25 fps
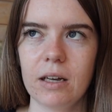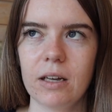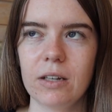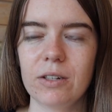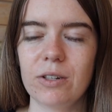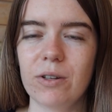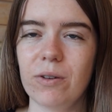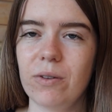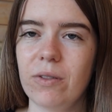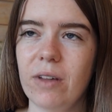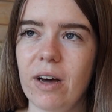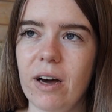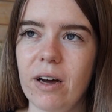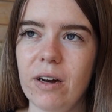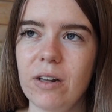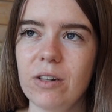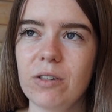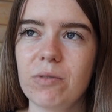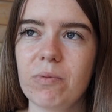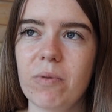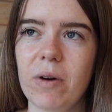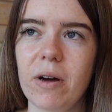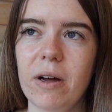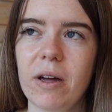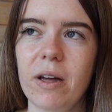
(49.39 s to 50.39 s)
So that
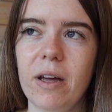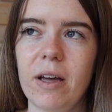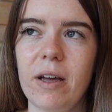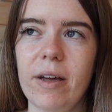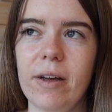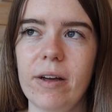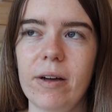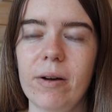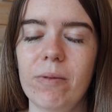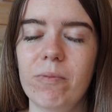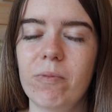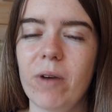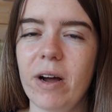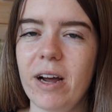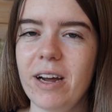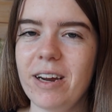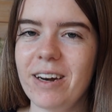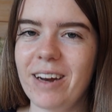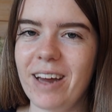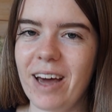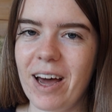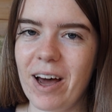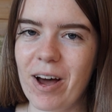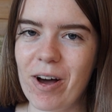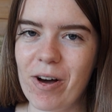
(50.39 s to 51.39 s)
is why
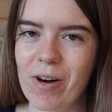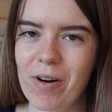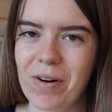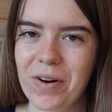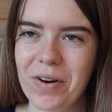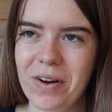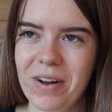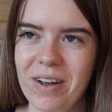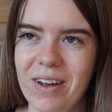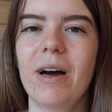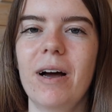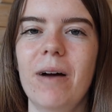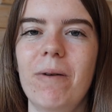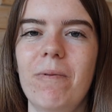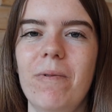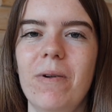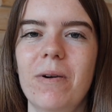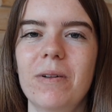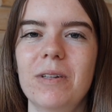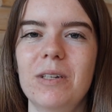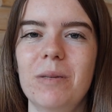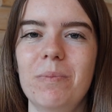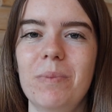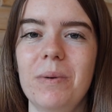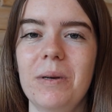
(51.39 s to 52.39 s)
right now I
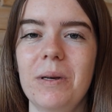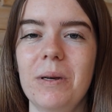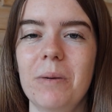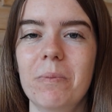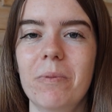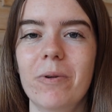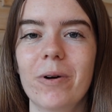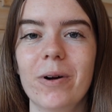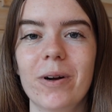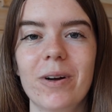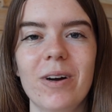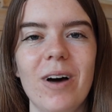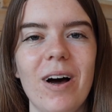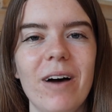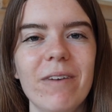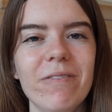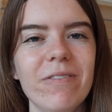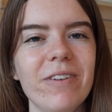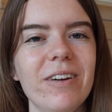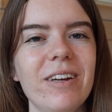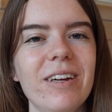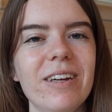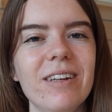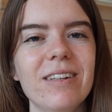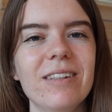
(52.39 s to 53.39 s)
want to be more
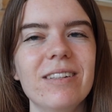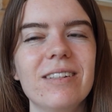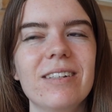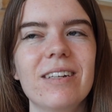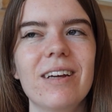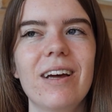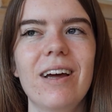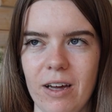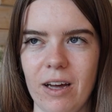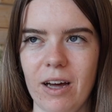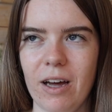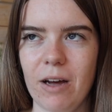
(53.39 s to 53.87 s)
confident.